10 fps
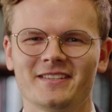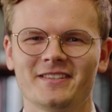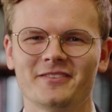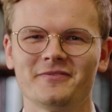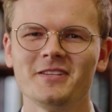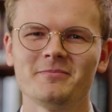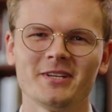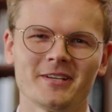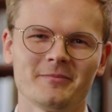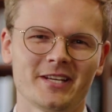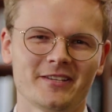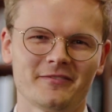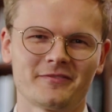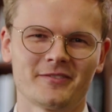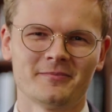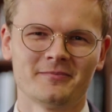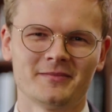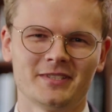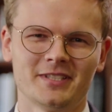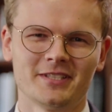The feedback I'm getting
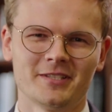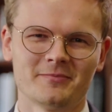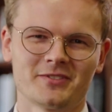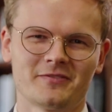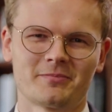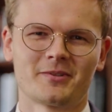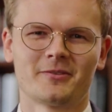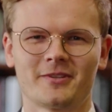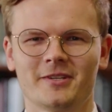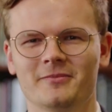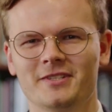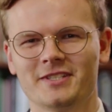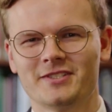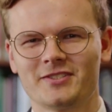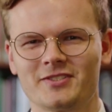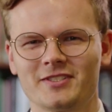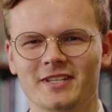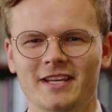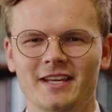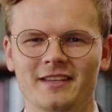from alums of the program is
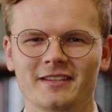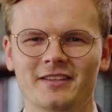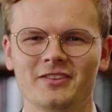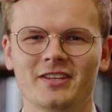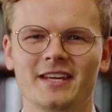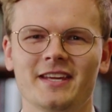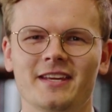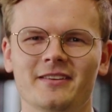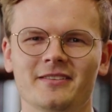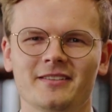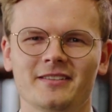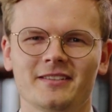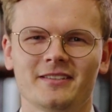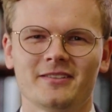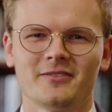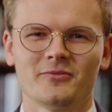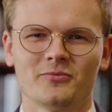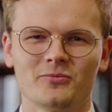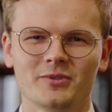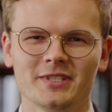that they
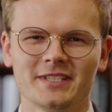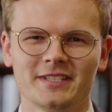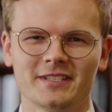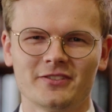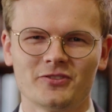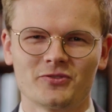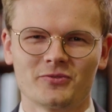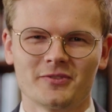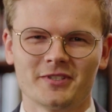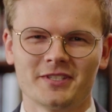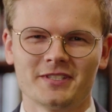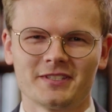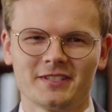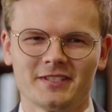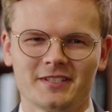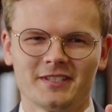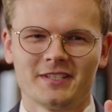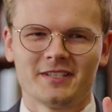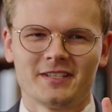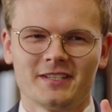really enjoyed
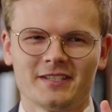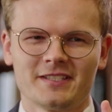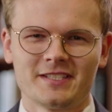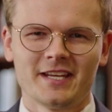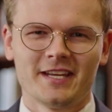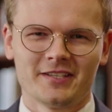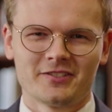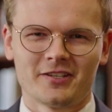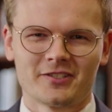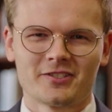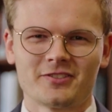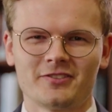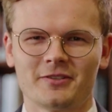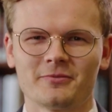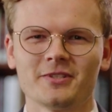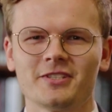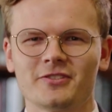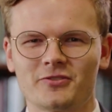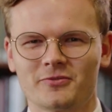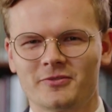staying in touch. They really
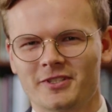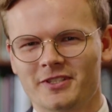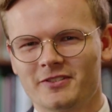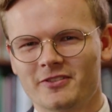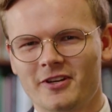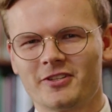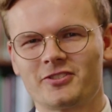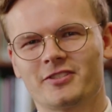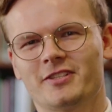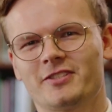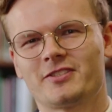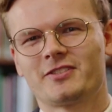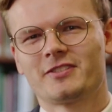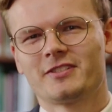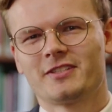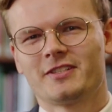enjoyed not just